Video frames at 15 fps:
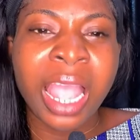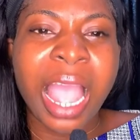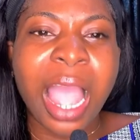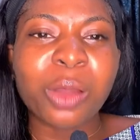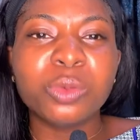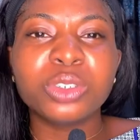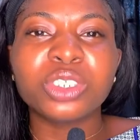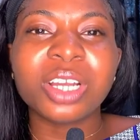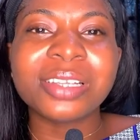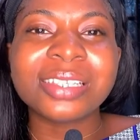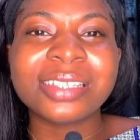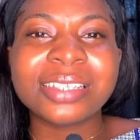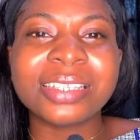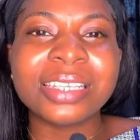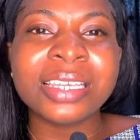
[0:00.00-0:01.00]
I would
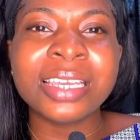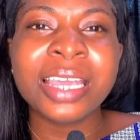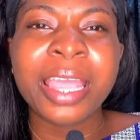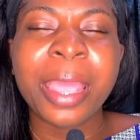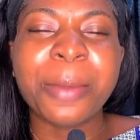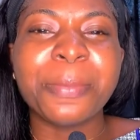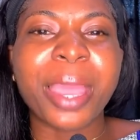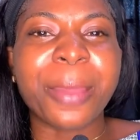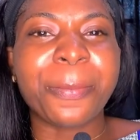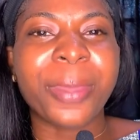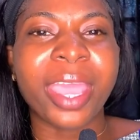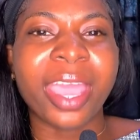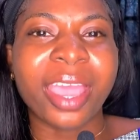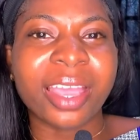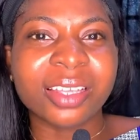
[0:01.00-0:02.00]
just see my
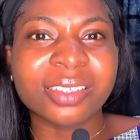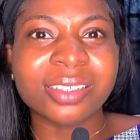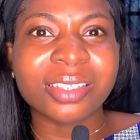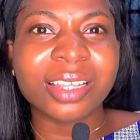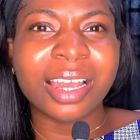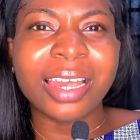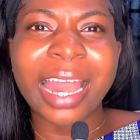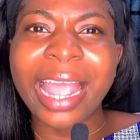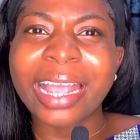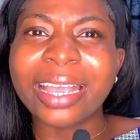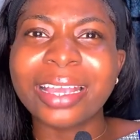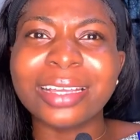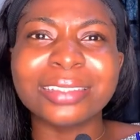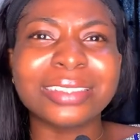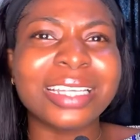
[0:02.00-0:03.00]
peers,
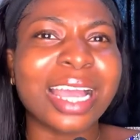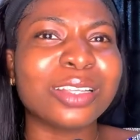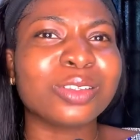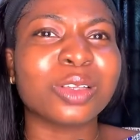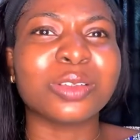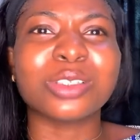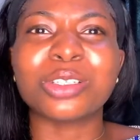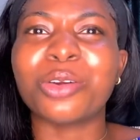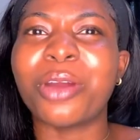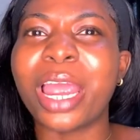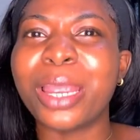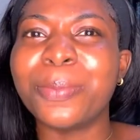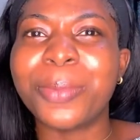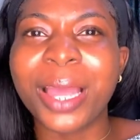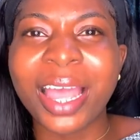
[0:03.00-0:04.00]
like their
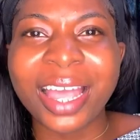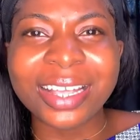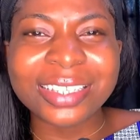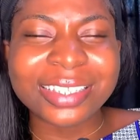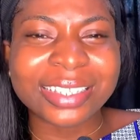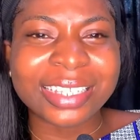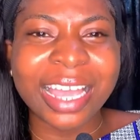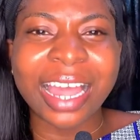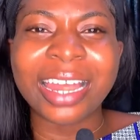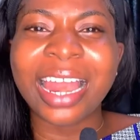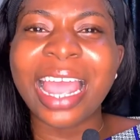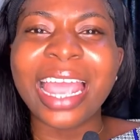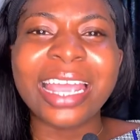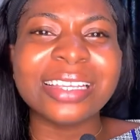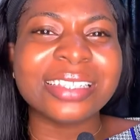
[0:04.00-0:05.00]
subscribers, their
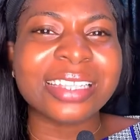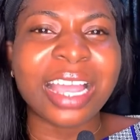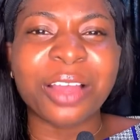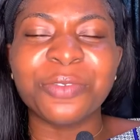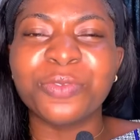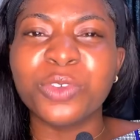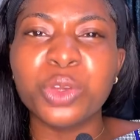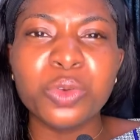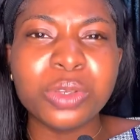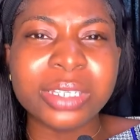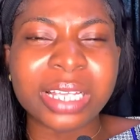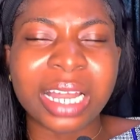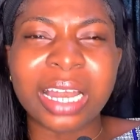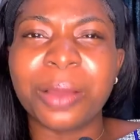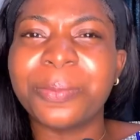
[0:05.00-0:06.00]
likes, their views,
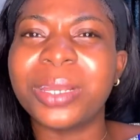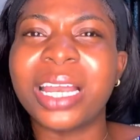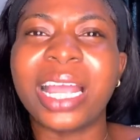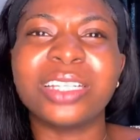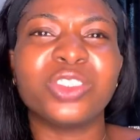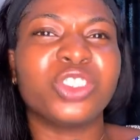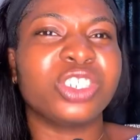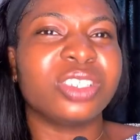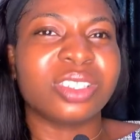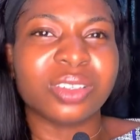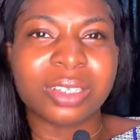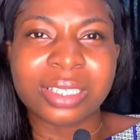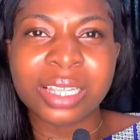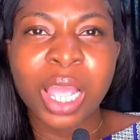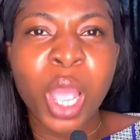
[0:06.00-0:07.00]
and I'll be like,
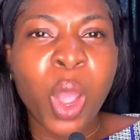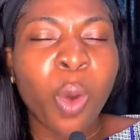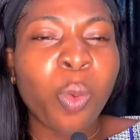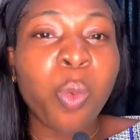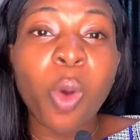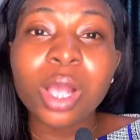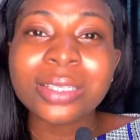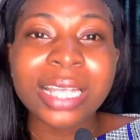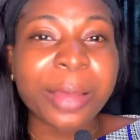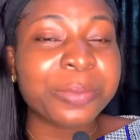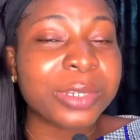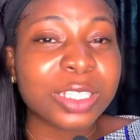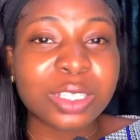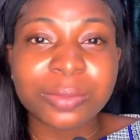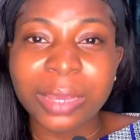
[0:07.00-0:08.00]
Jesus, what's
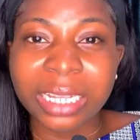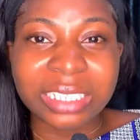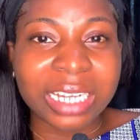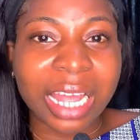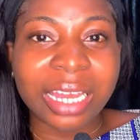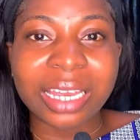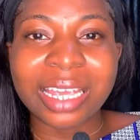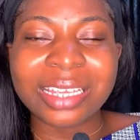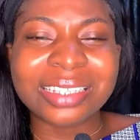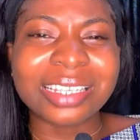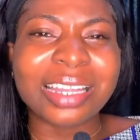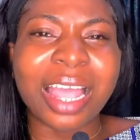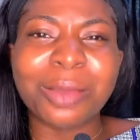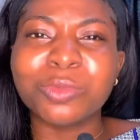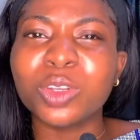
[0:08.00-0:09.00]
happening to my channel? Is
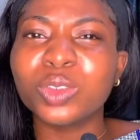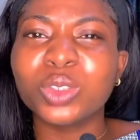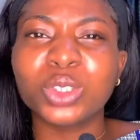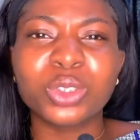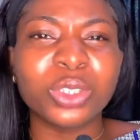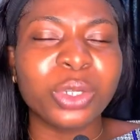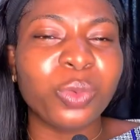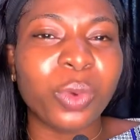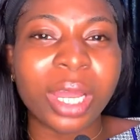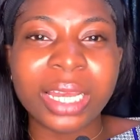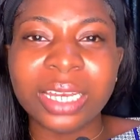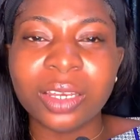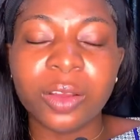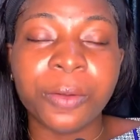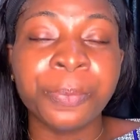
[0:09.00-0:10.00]
it that I'm not doing well
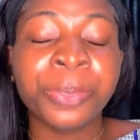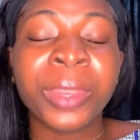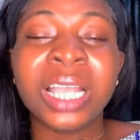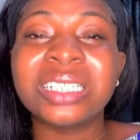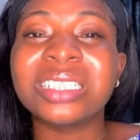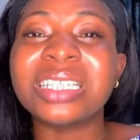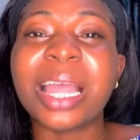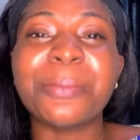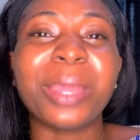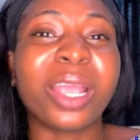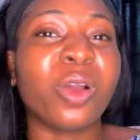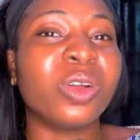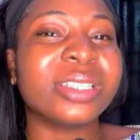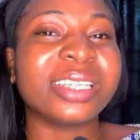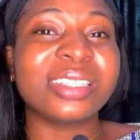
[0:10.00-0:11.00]
enough? Is it that my
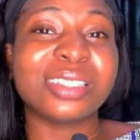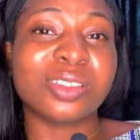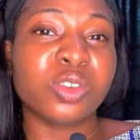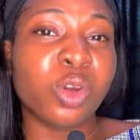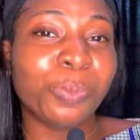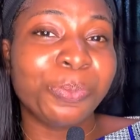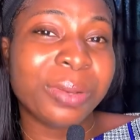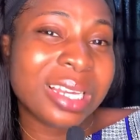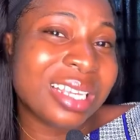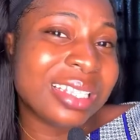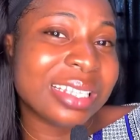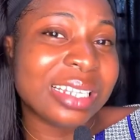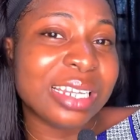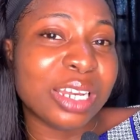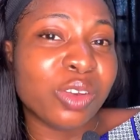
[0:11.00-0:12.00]
content is not
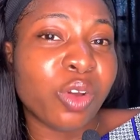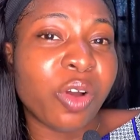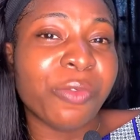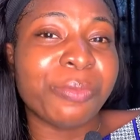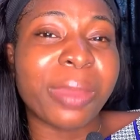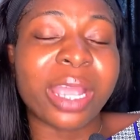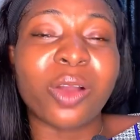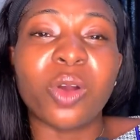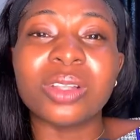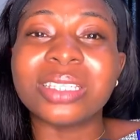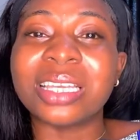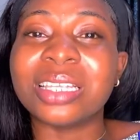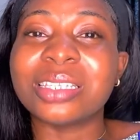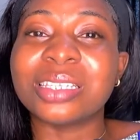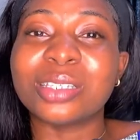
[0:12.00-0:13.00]
pleasing enough? My
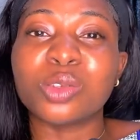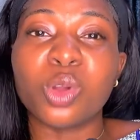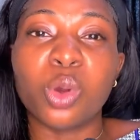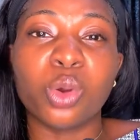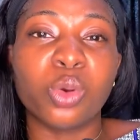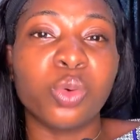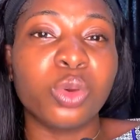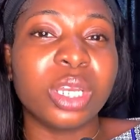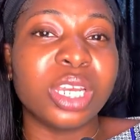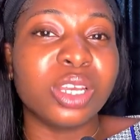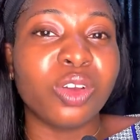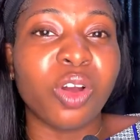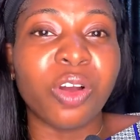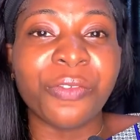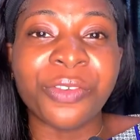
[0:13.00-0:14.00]
content is not good
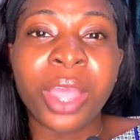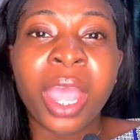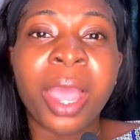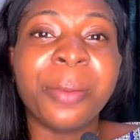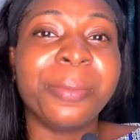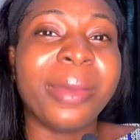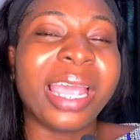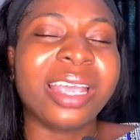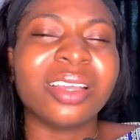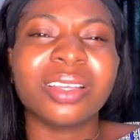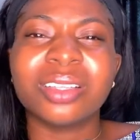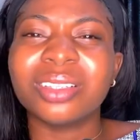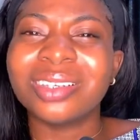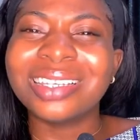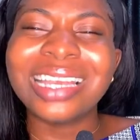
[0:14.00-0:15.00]
enough? My,
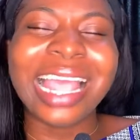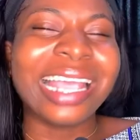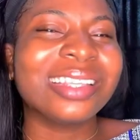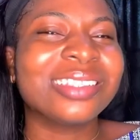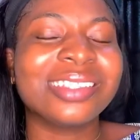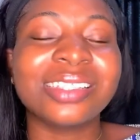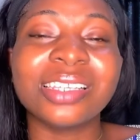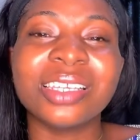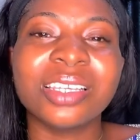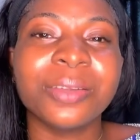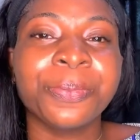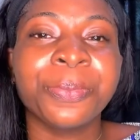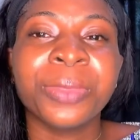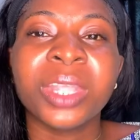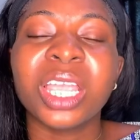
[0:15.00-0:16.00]
like,
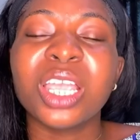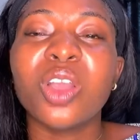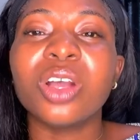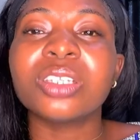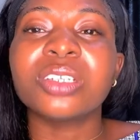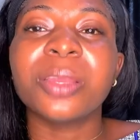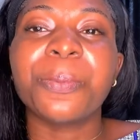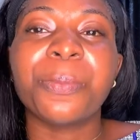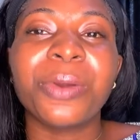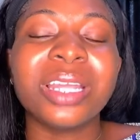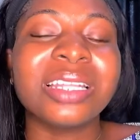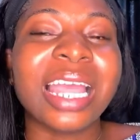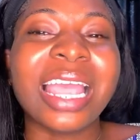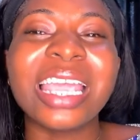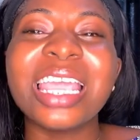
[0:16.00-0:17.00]
see, it got to a
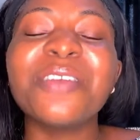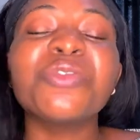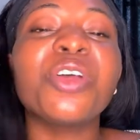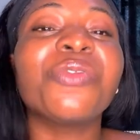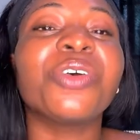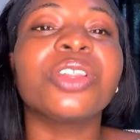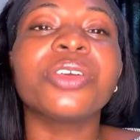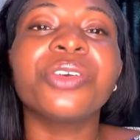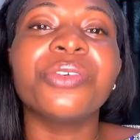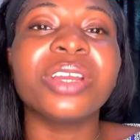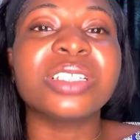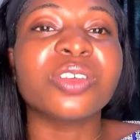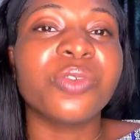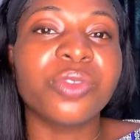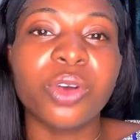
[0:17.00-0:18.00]
point that if not for the
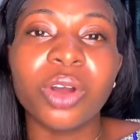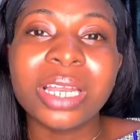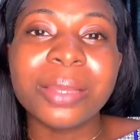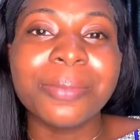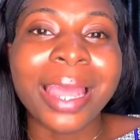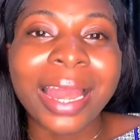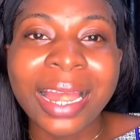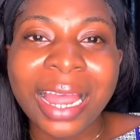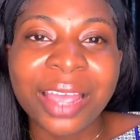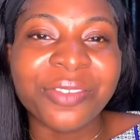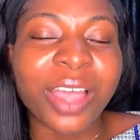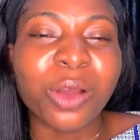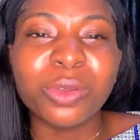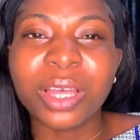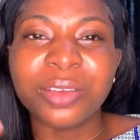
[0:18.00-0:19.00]
grace of God in my life,
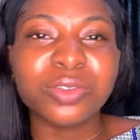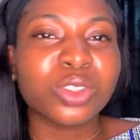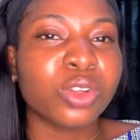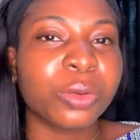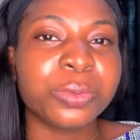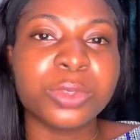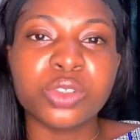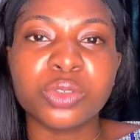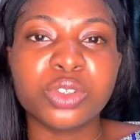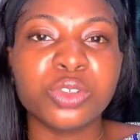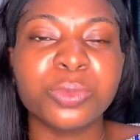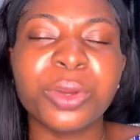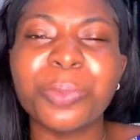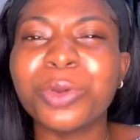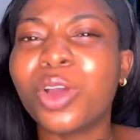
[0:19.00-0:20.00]
I would have stopped
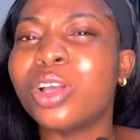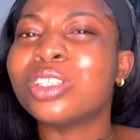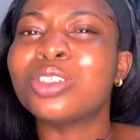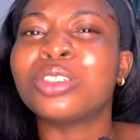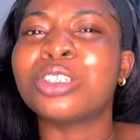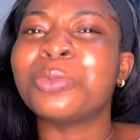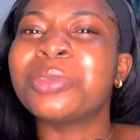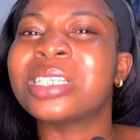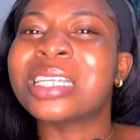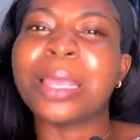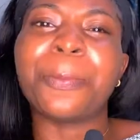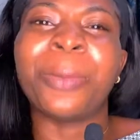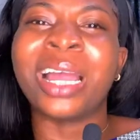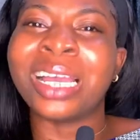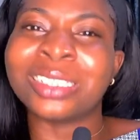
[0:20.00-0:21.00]
YouTube. But because YouTube is a
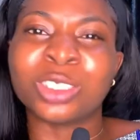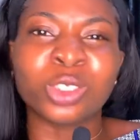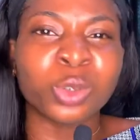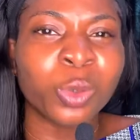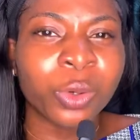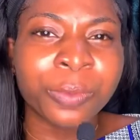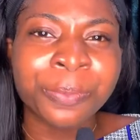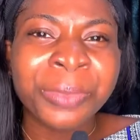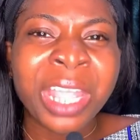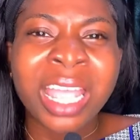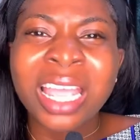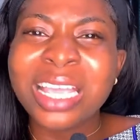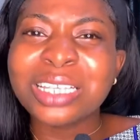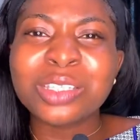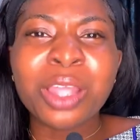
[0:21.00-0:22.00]
passion,
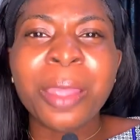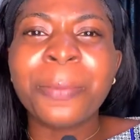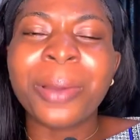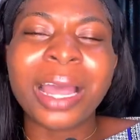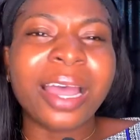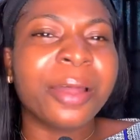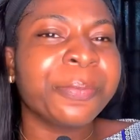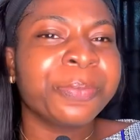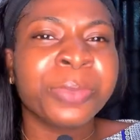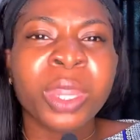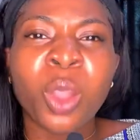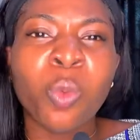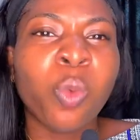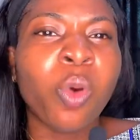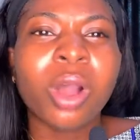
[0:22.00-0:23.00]
it's not about
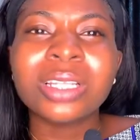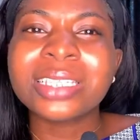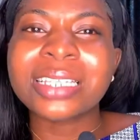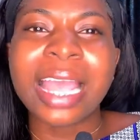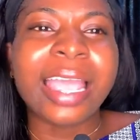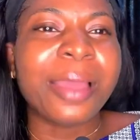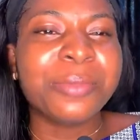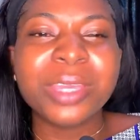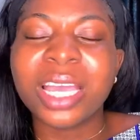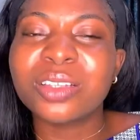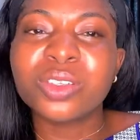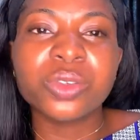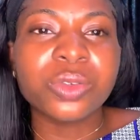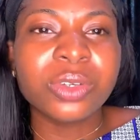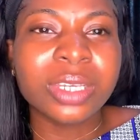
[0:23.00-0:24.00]
what I am yet
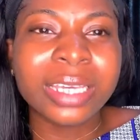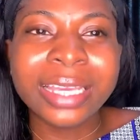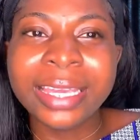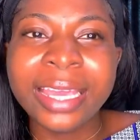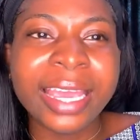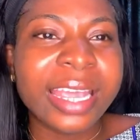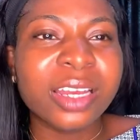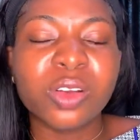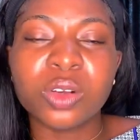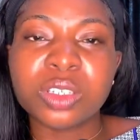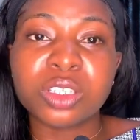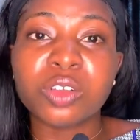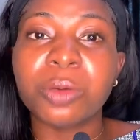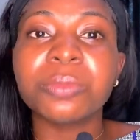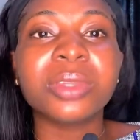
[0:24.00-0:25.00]
to gain or
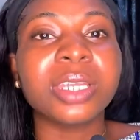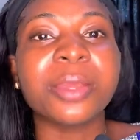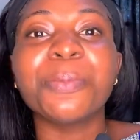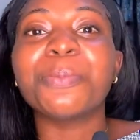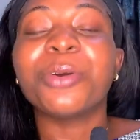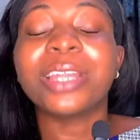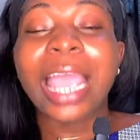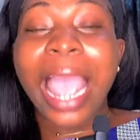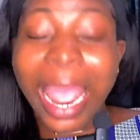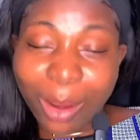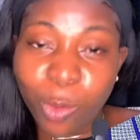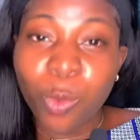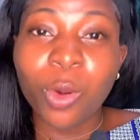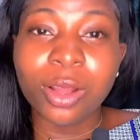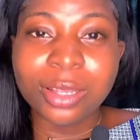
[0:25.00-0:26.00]
something, but I
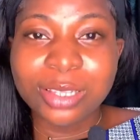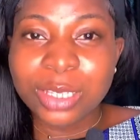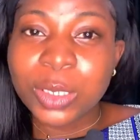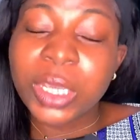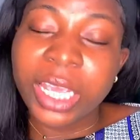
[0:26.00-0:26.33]
want to